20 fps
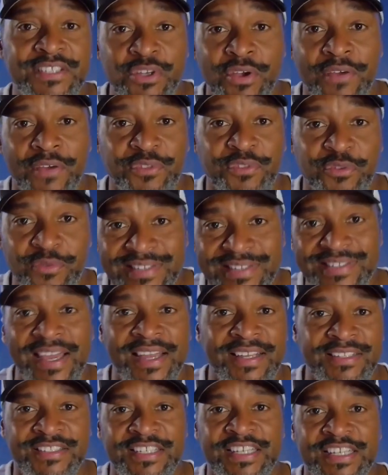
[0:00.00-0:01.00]
You have 3
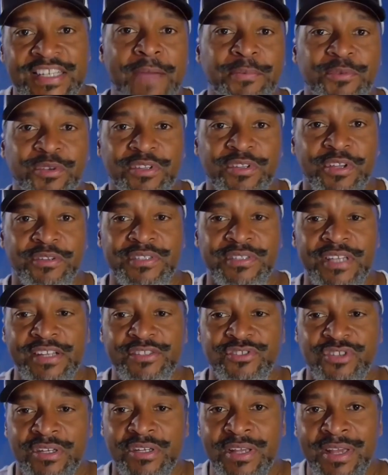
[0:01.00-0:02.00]
seconds to capture their
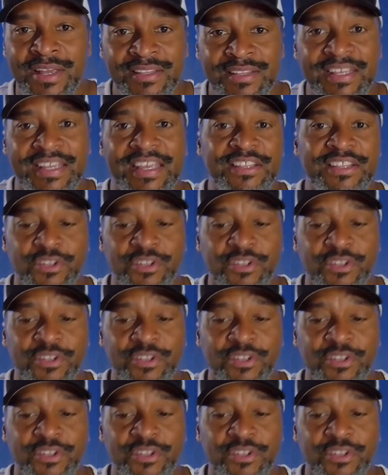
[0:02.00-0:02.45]
attention, to get their